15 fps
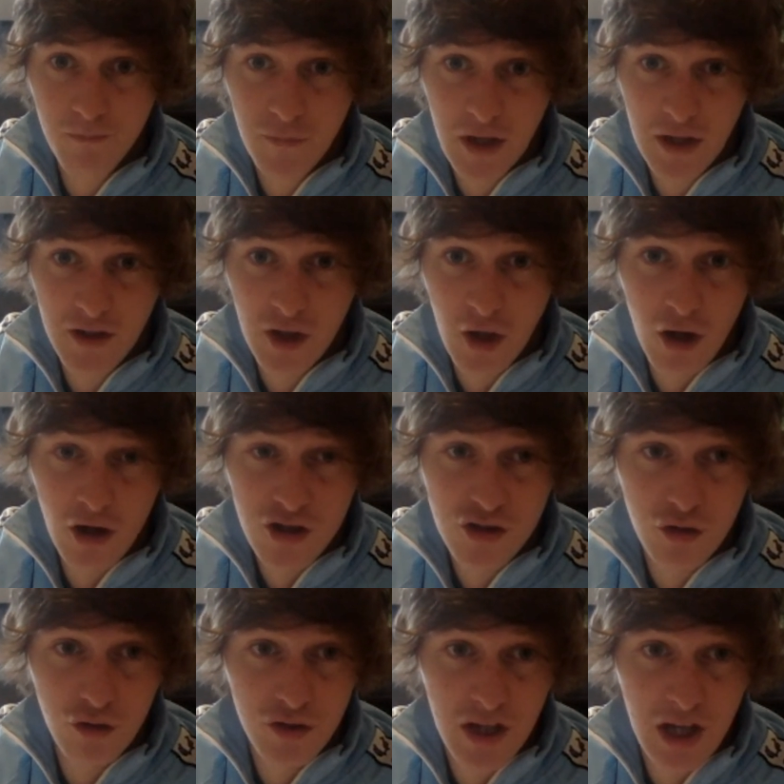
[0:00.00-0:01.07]
in the
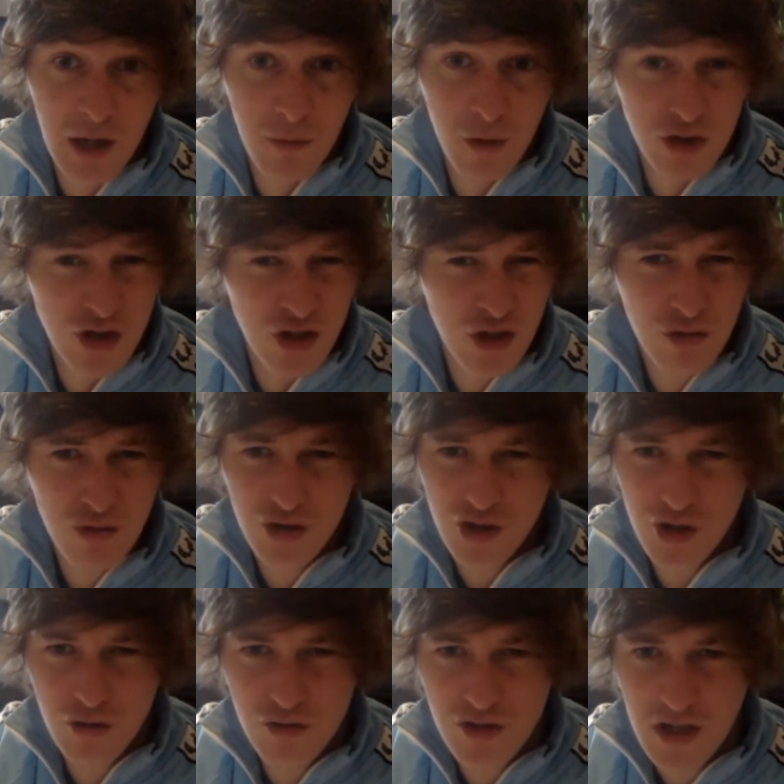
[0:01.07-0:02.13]
Arsenal game on
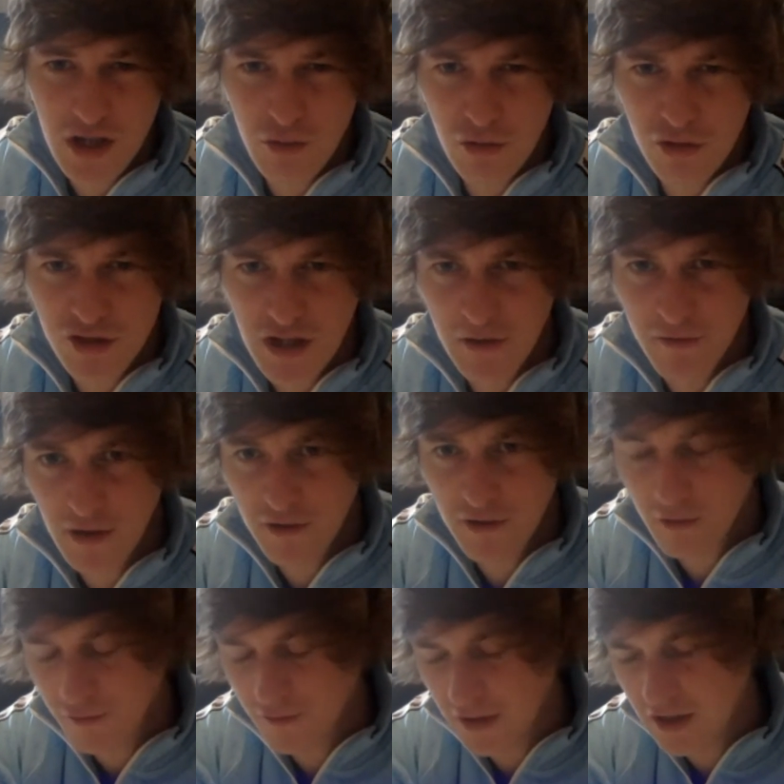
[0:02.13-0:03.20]
Tuesday, was it? I
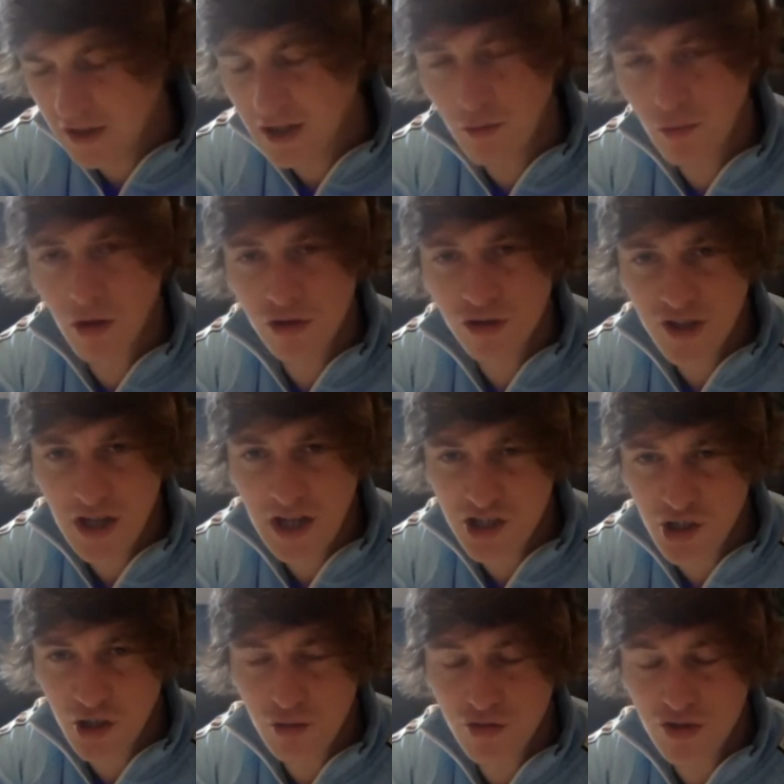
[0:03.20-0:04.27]
think it was, yeah,
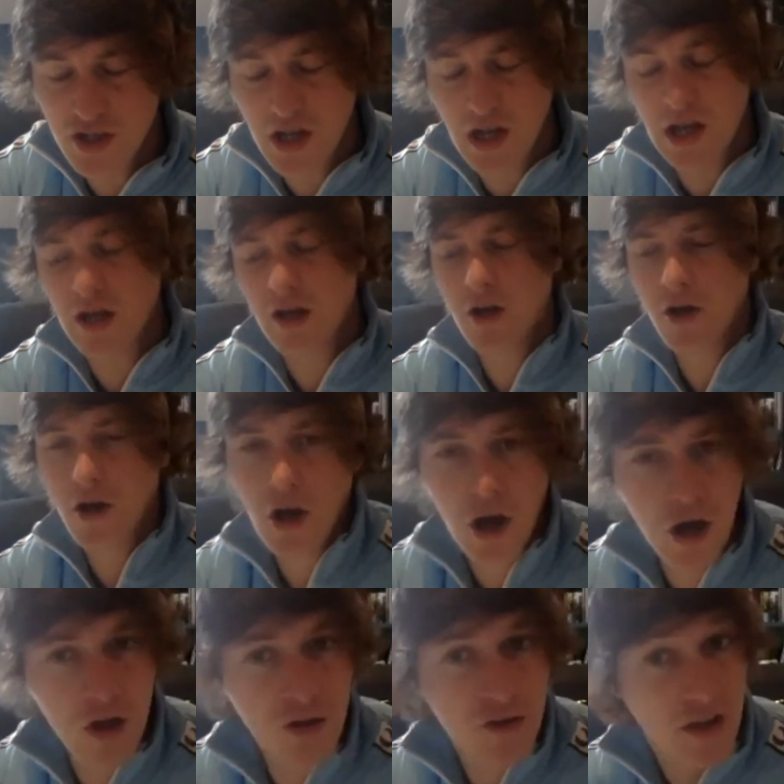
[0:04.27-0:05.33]
Tuesday.
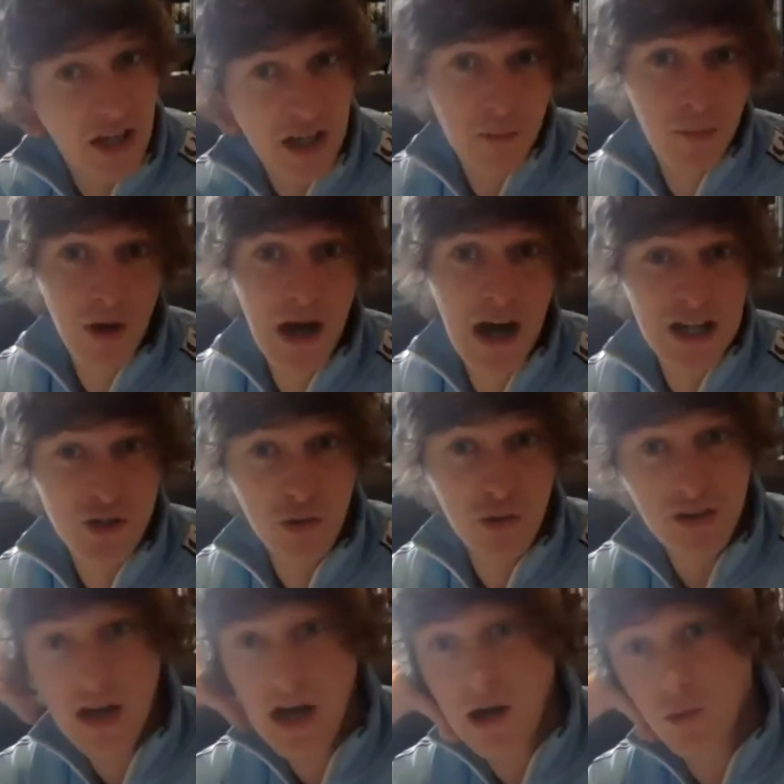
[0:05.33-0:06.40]
And he obliged
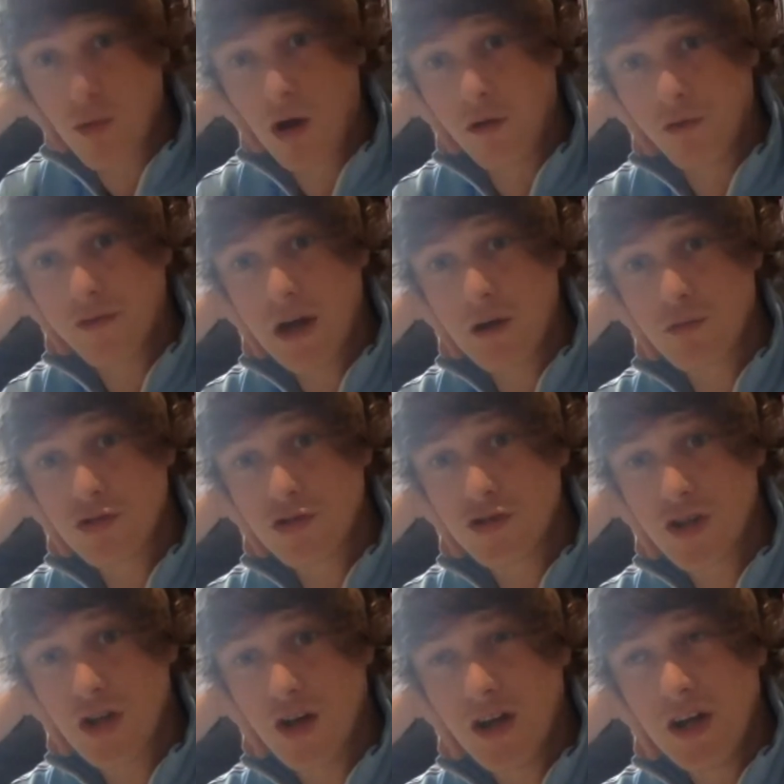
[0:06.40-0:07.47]
with that one. That
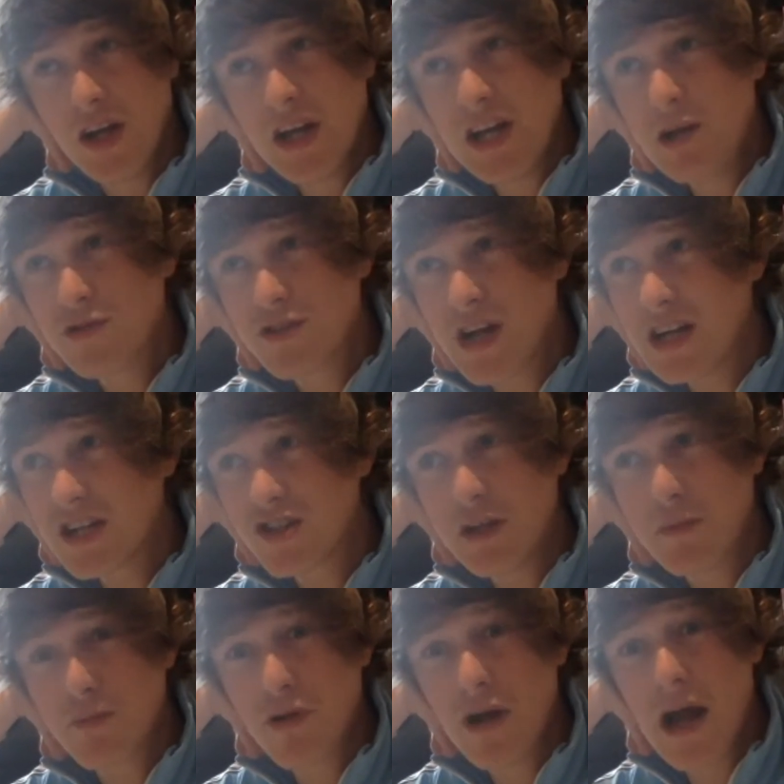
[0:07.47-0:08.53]
was he was
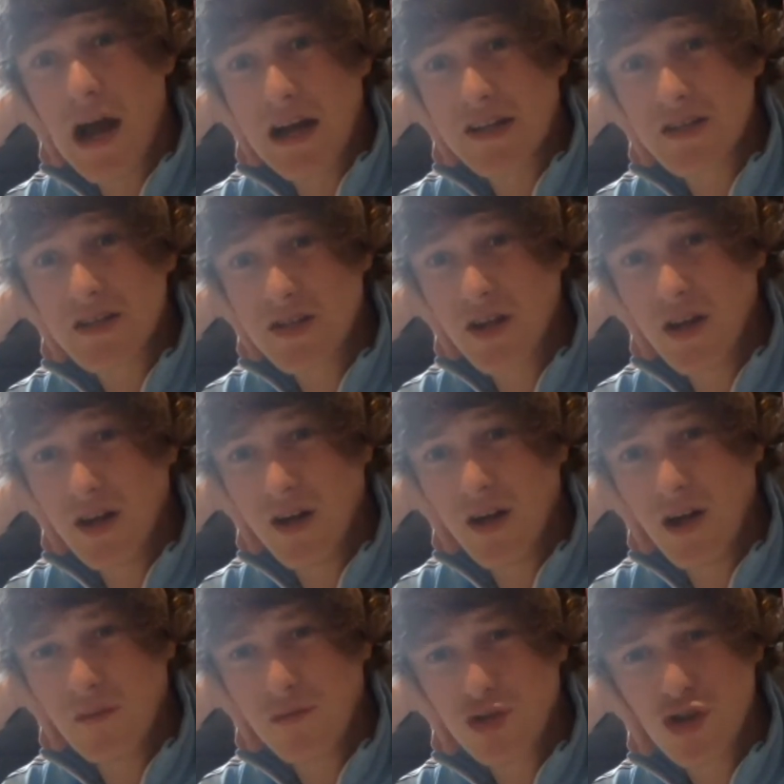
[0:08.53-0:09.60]
actually priced at
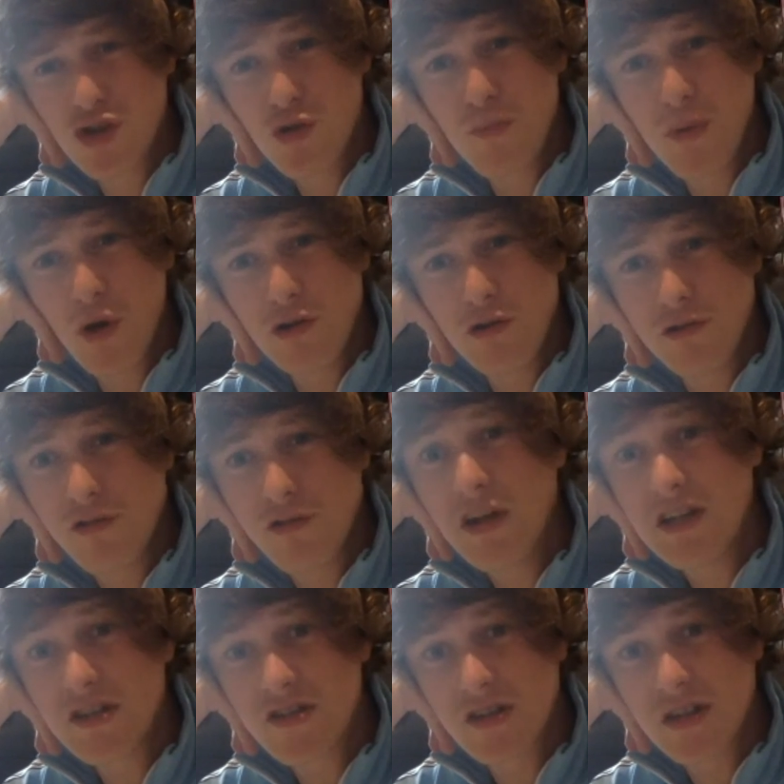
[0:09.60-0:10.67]

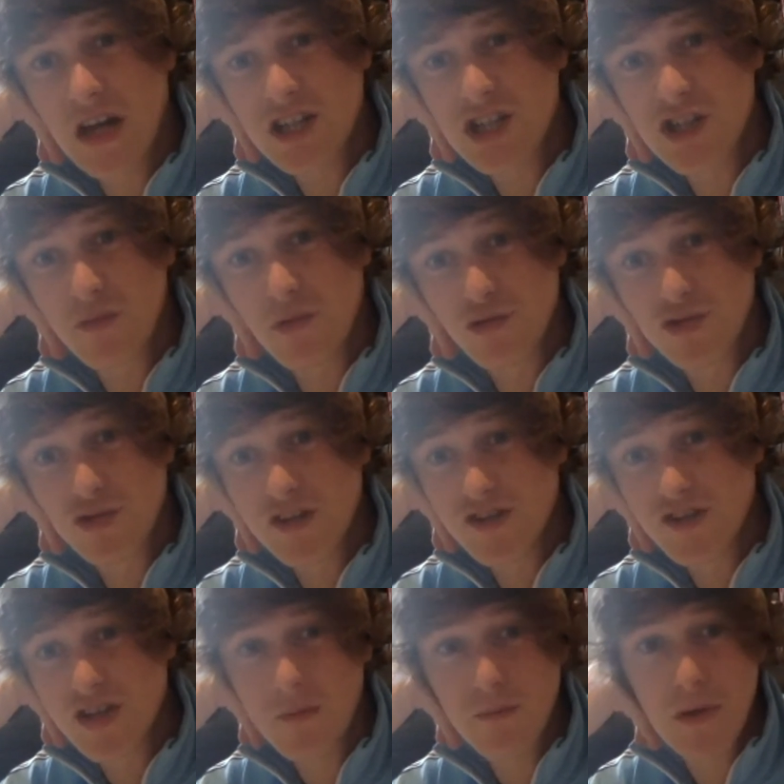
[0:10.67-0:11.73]
2.3 as a decimal, so
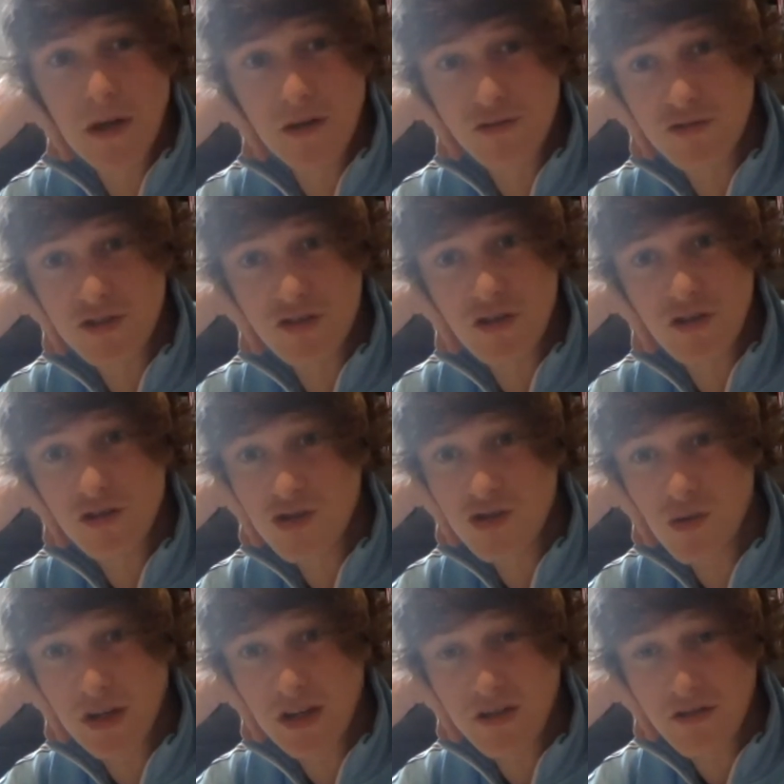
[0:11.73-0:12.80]
that's £10 return to
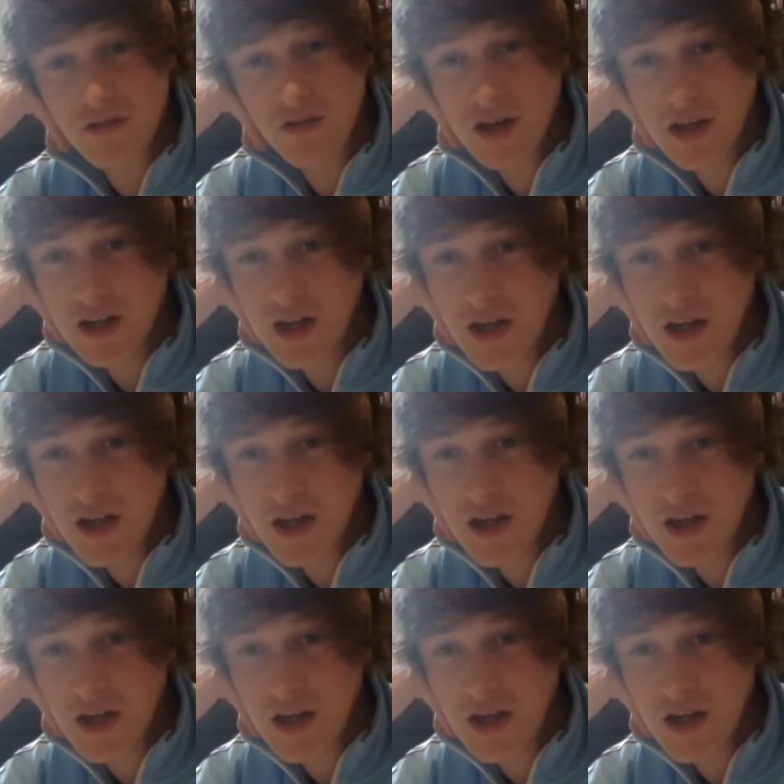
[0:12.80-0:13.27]
23,